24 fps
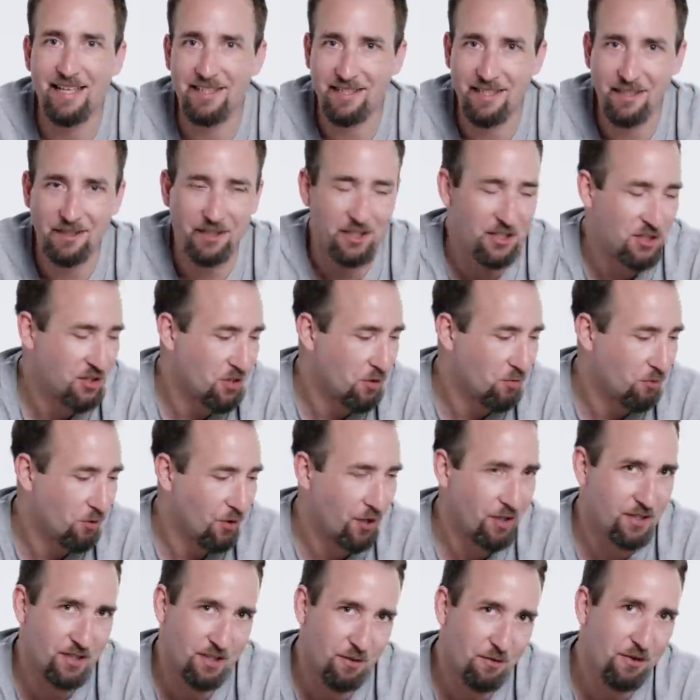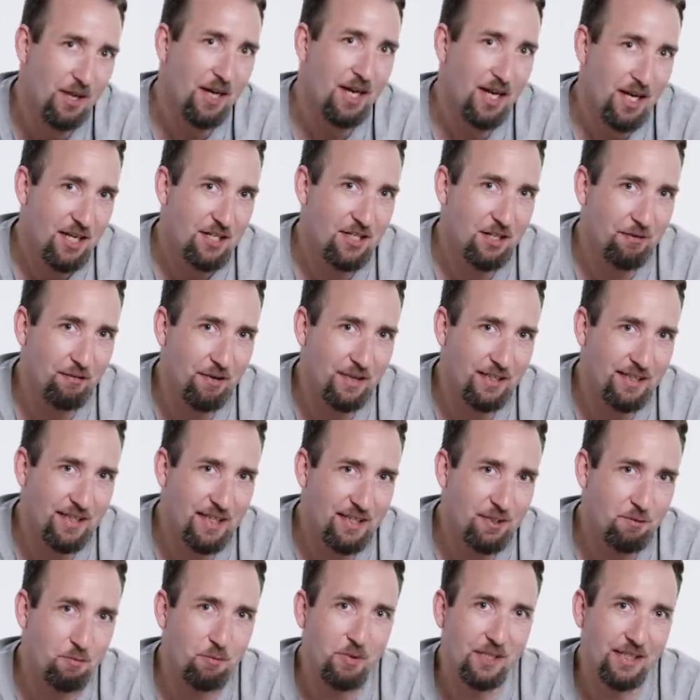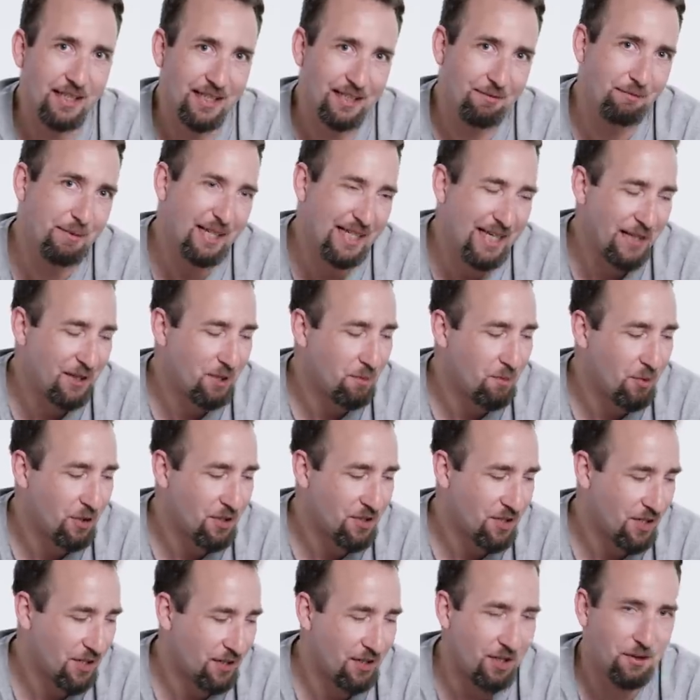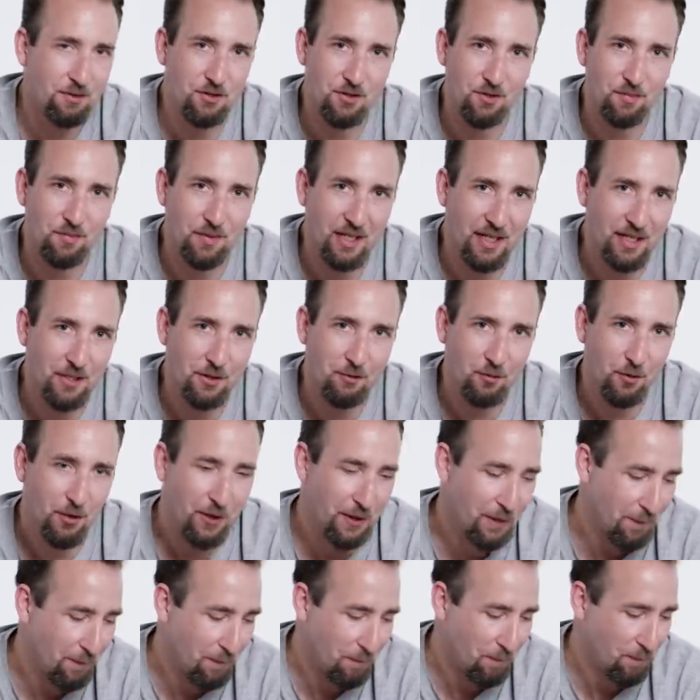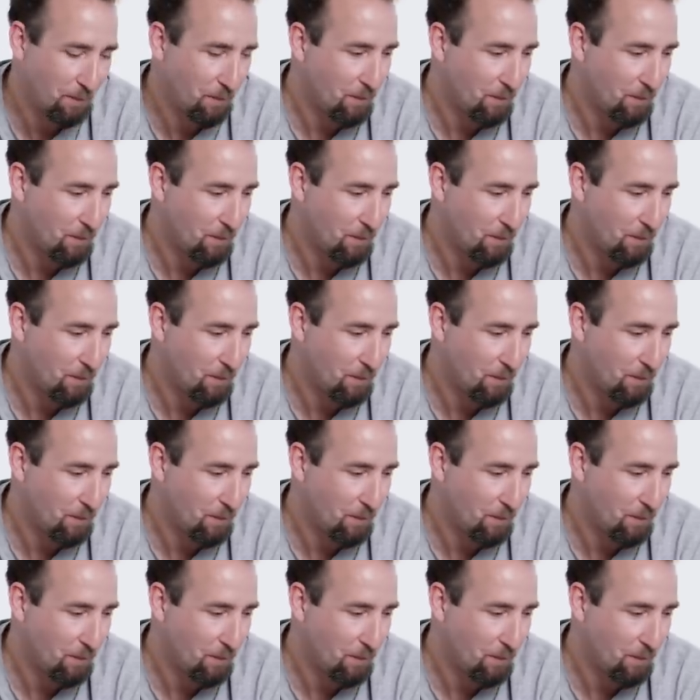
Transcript: they still need some work. So stuff like this, we'll get the bugs out of it someday, don't worry.